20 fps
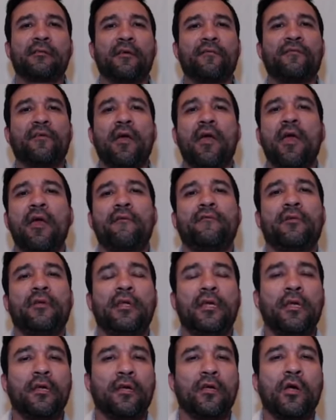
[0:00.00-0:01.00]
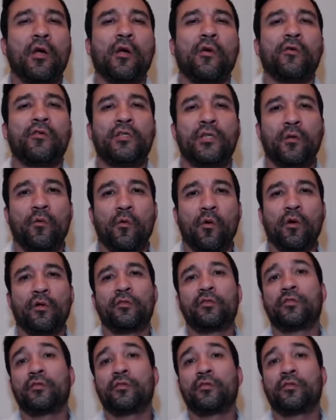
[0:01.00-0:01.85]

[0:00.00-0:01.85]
if I have any encouraging words